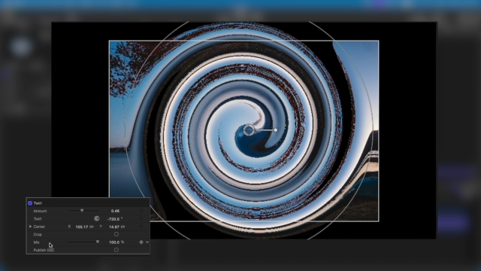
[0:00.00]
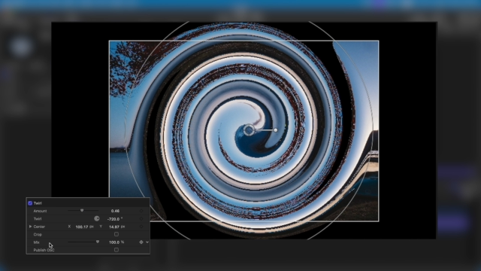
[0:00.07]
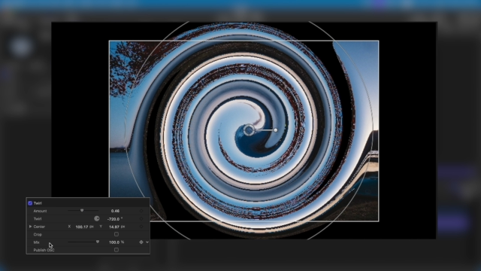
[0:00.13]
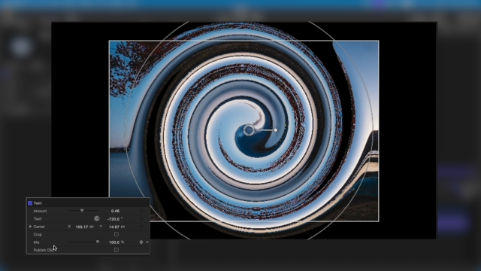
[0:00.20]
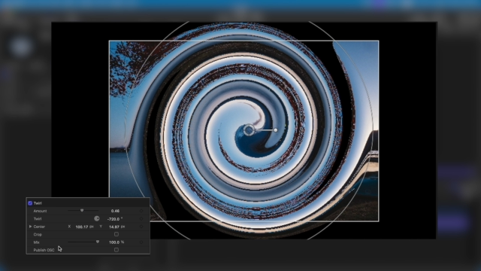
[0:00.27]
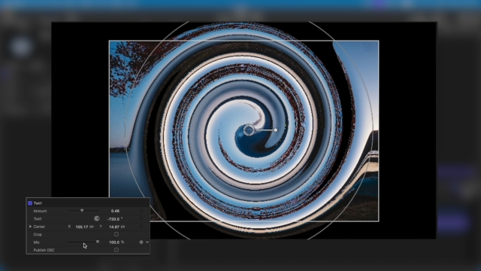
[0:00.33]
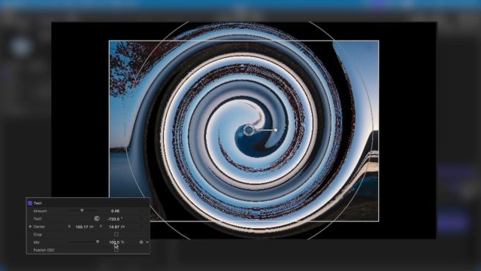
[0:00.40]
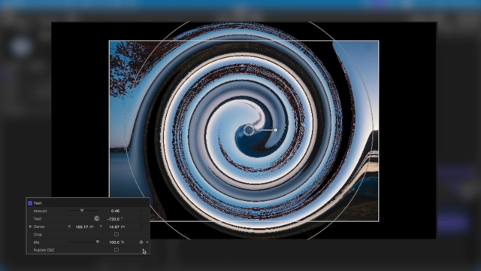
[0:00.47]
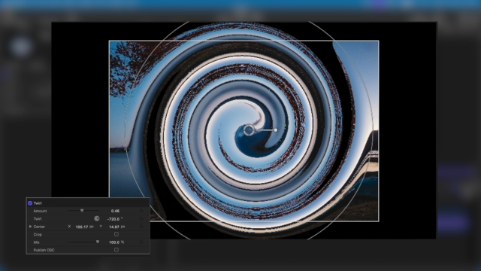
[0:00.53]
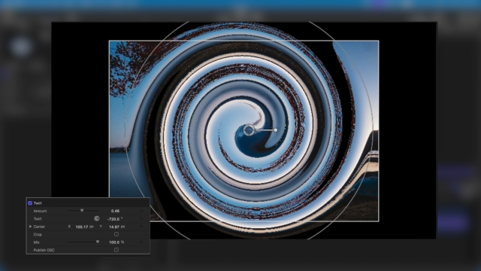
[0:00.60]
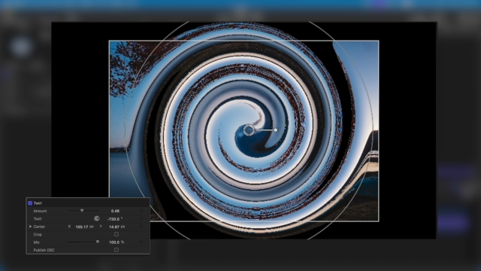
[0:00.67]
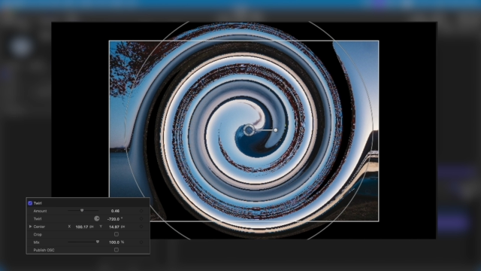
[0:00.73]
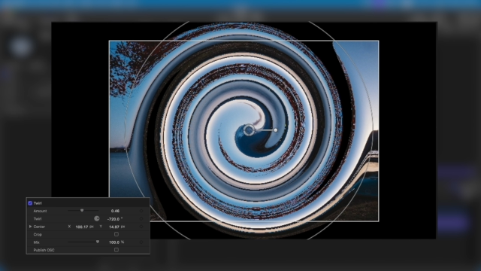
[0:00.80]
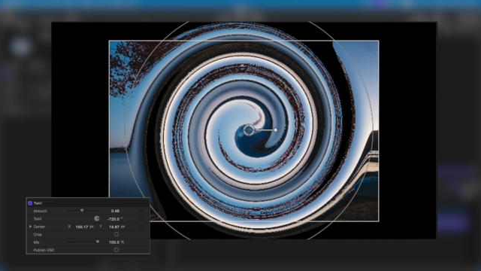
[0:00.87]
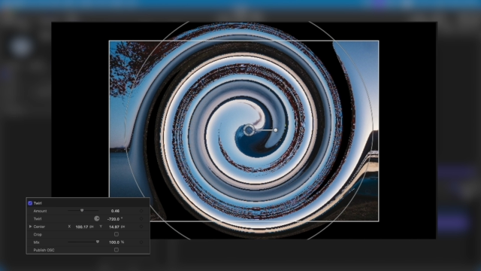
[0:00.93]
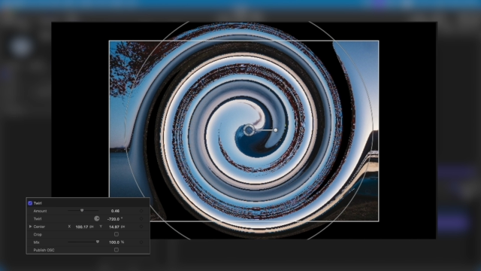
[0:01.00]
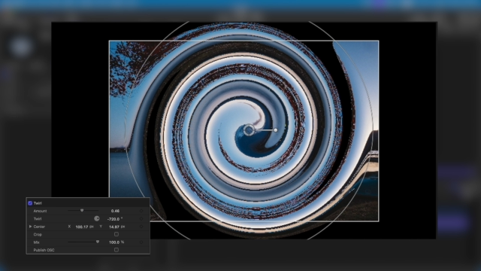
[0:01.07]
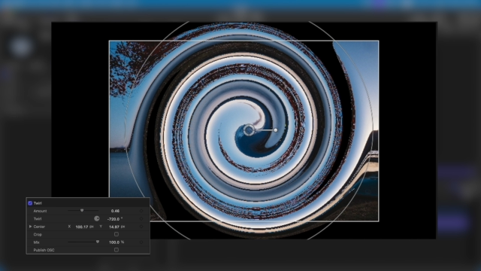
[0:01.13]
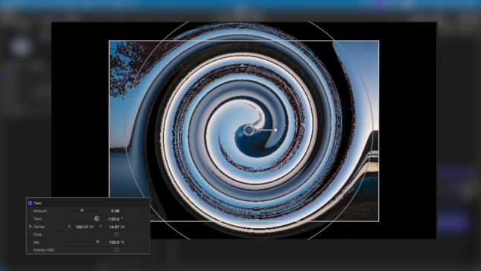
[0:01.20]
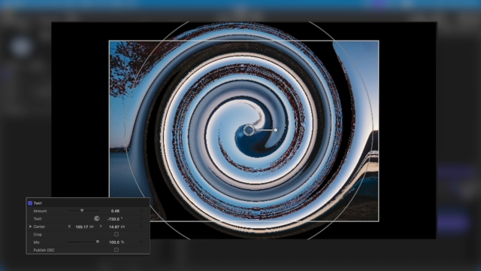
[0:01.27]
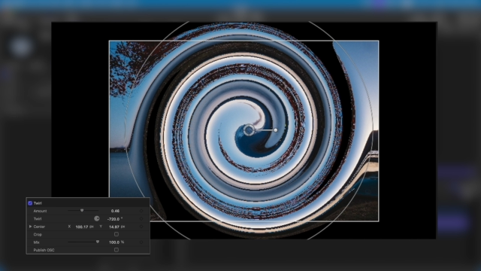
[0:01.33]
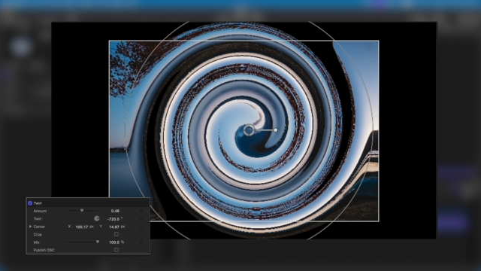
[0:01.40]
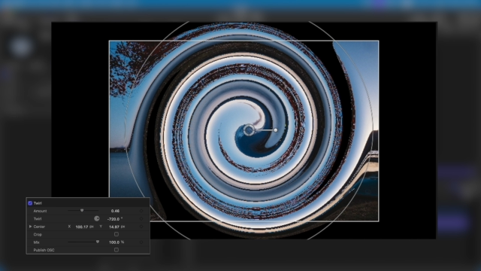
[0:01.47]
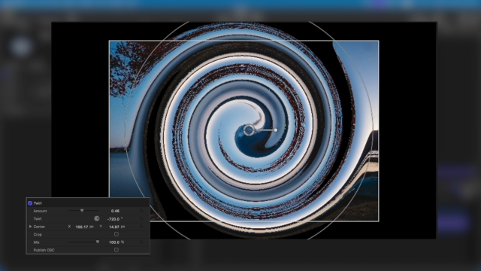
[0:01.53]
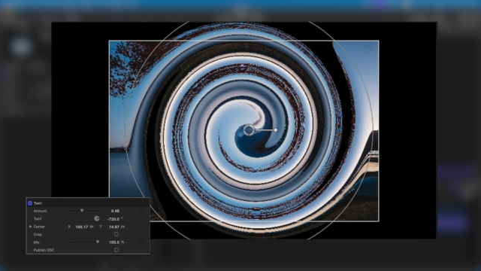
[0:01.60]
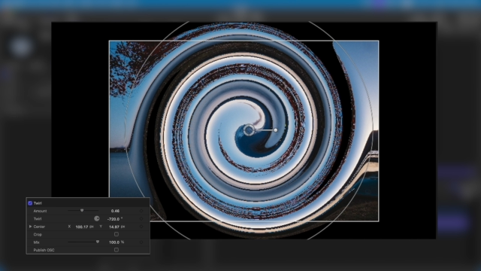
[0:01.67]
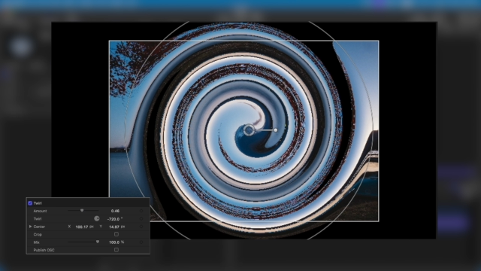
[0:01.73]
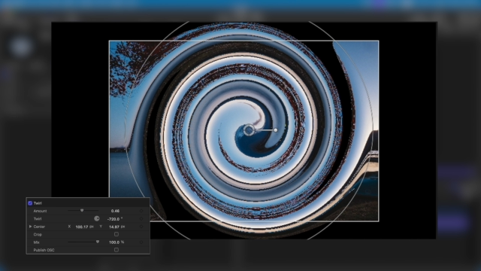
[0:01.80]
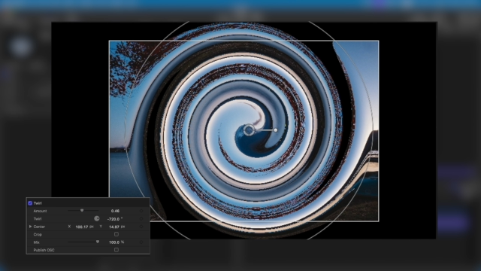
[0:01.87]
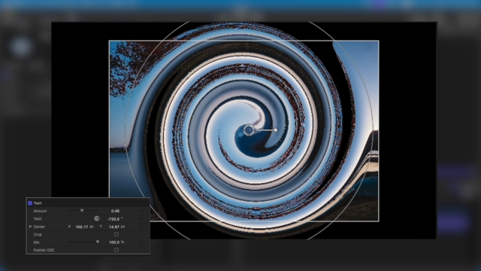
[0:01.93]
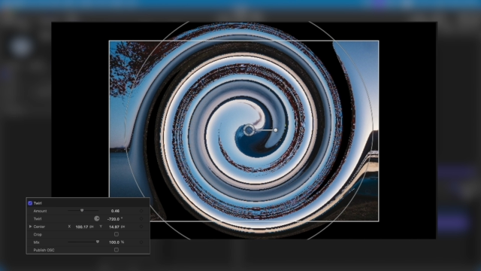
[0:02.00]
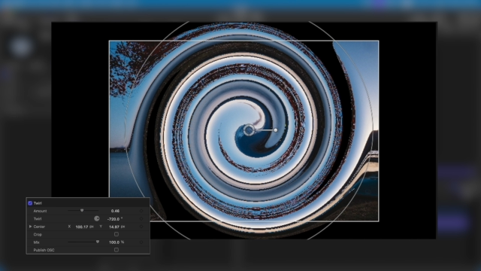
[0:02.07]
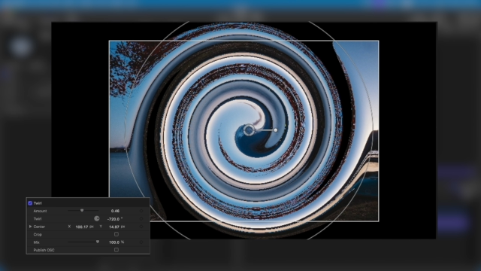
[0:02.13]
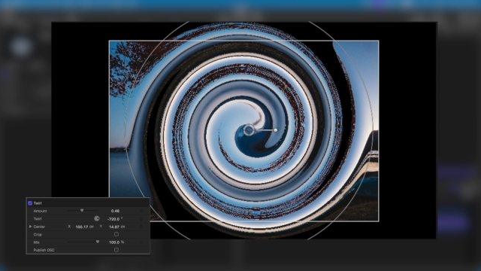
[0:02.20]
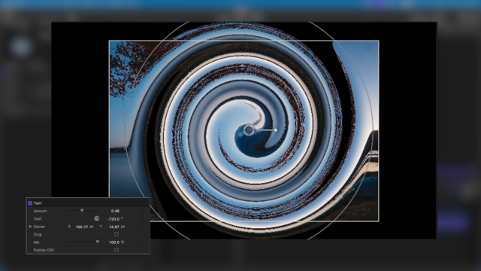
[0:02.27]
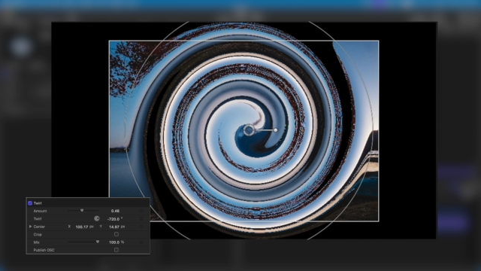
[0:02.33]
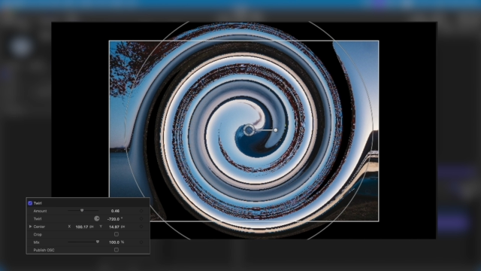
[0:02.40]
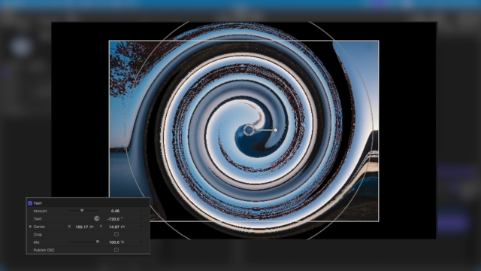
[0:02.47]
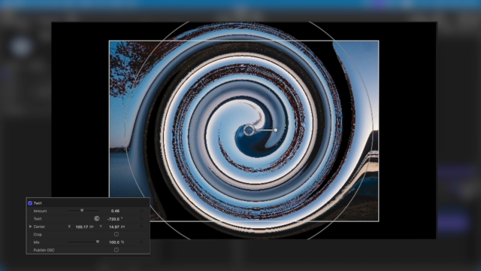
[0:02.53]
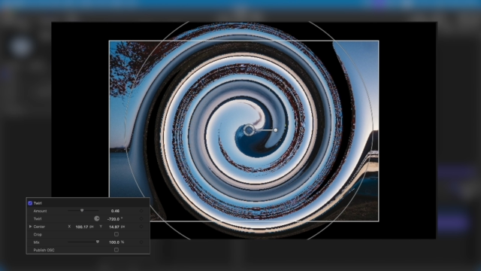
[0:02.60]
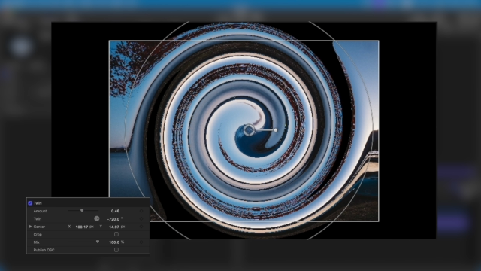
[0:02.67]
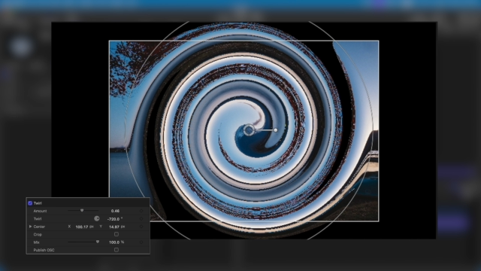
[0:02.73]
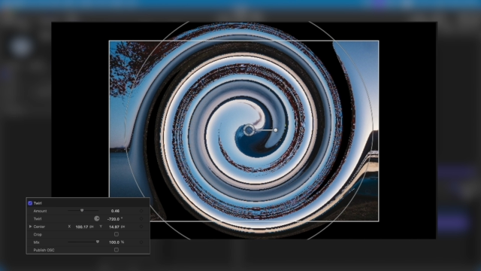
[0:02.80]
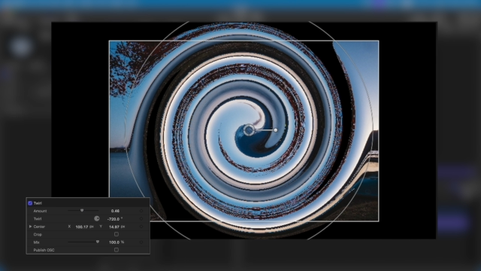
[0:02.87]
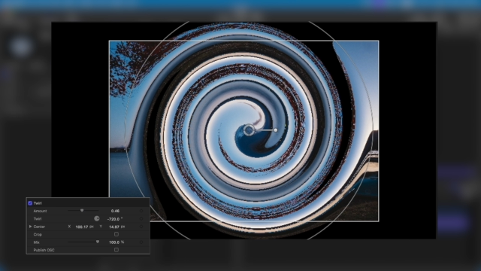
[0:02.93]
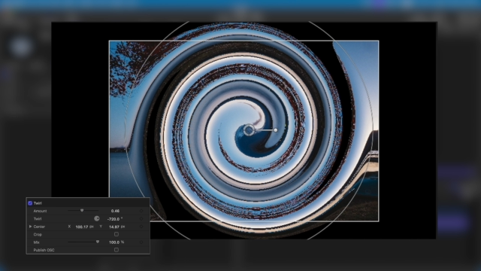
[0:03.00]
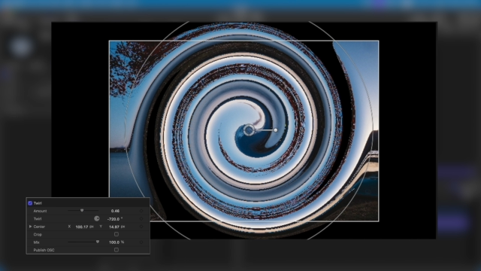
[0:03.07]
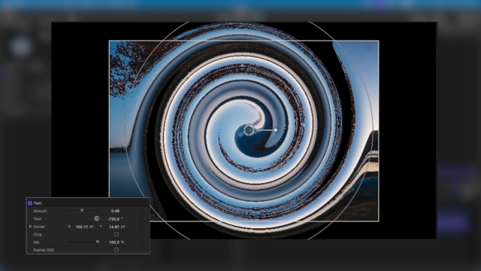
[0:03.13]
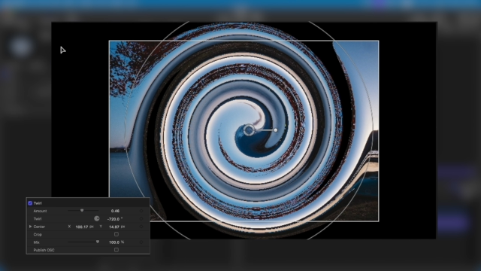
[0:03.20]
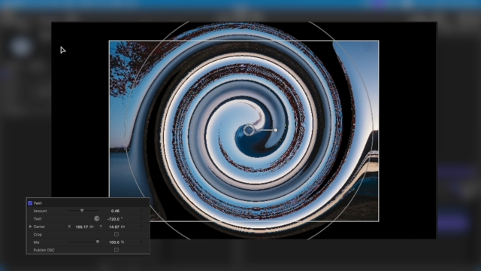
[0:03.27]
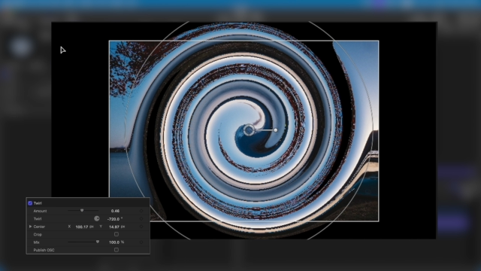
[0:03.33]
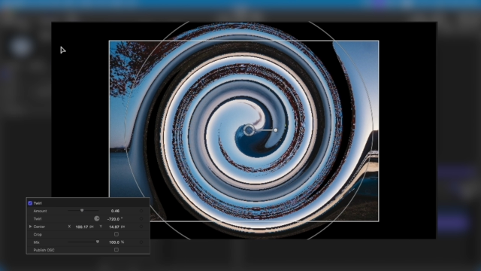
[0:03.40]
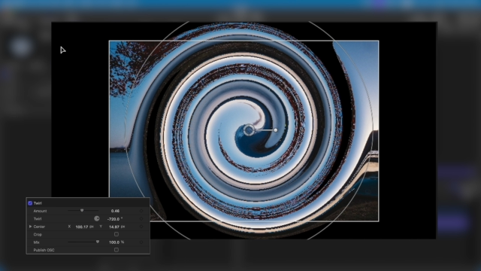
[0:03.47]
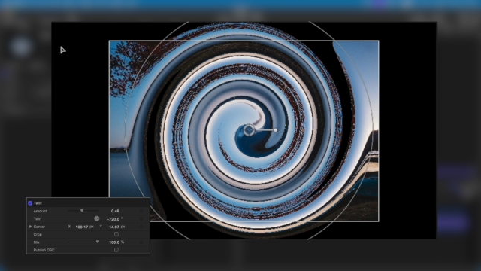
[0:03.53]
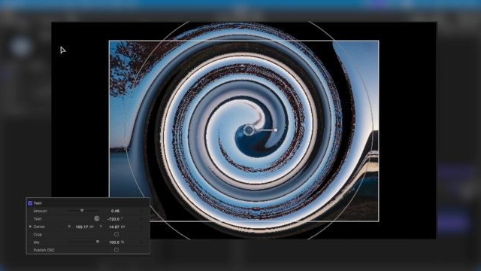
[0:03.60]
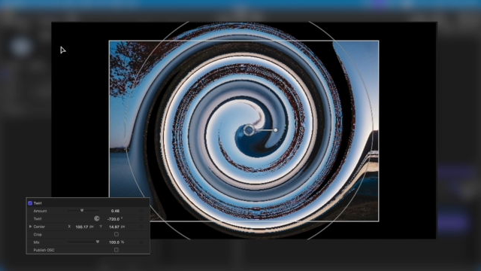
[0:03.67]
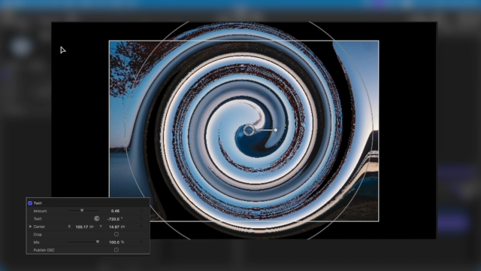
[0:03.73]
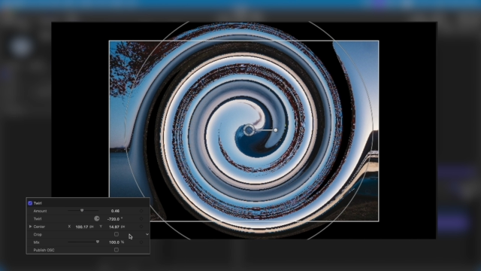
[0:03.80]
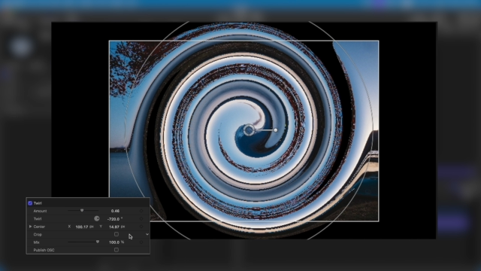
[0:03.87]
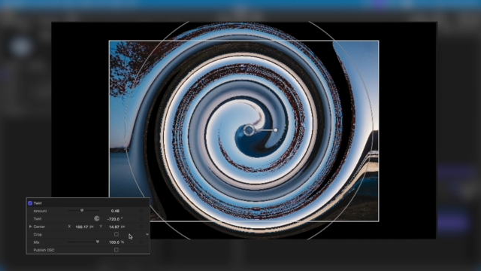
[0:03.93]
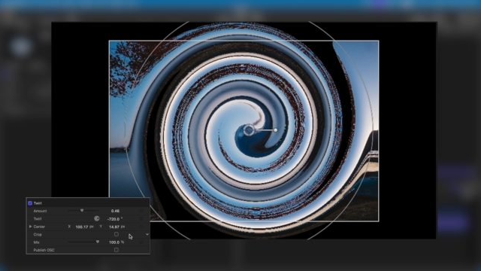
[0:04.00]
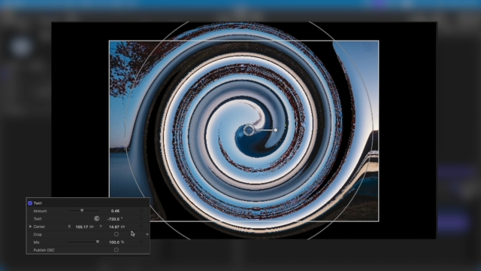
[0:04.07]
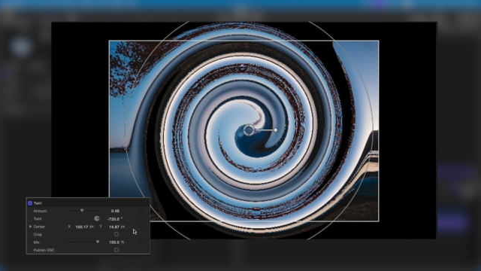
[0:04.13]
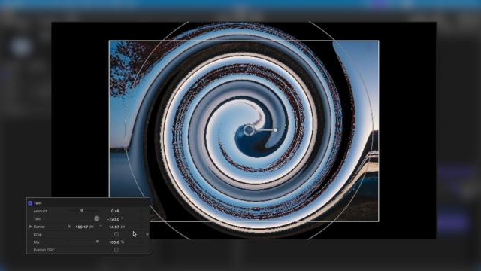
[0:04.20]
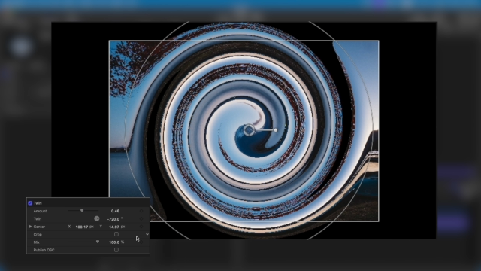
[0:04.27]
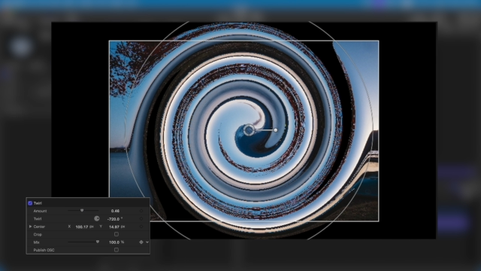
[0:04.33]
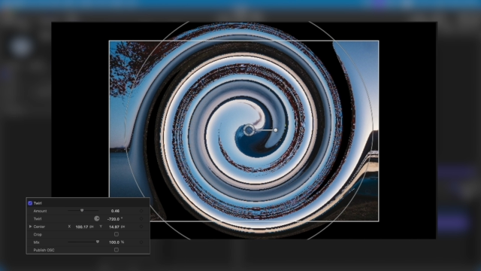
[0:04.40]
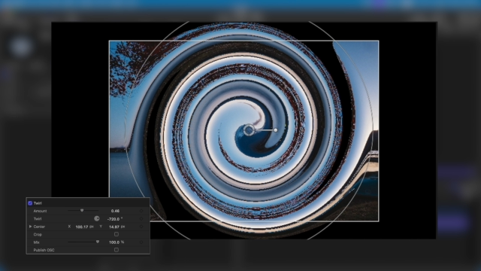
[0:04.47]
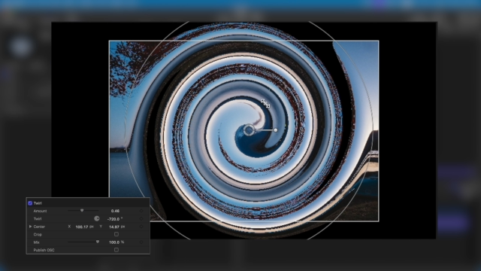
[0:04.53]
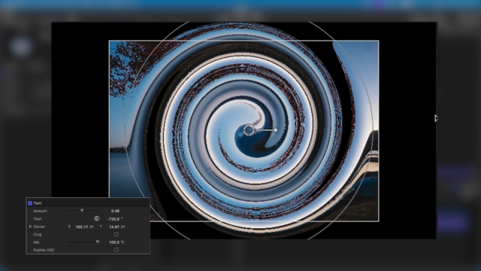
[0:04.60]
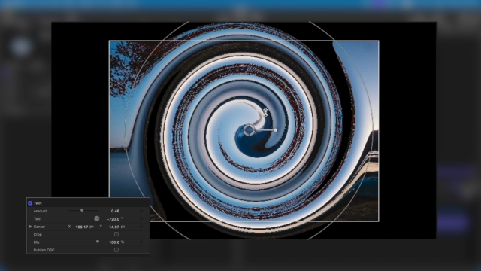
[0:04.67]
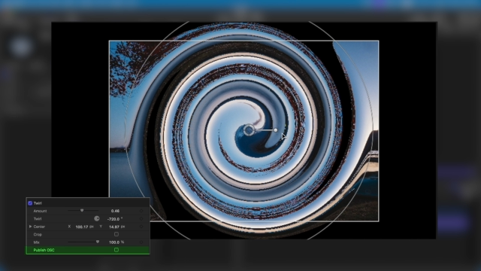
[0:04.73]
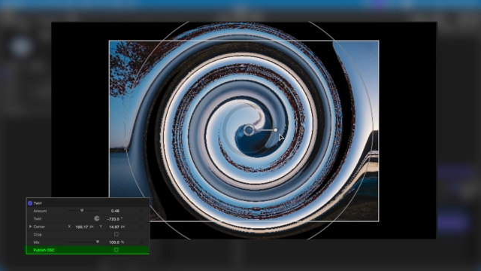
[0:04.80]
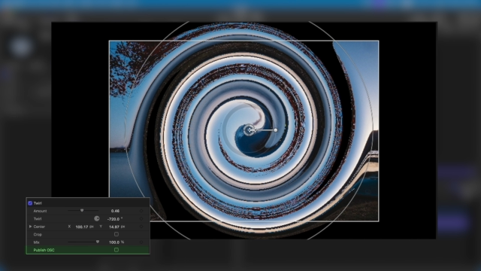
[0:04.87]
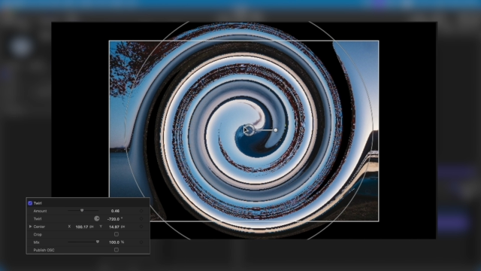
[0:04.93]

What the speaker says: (no speaker visible)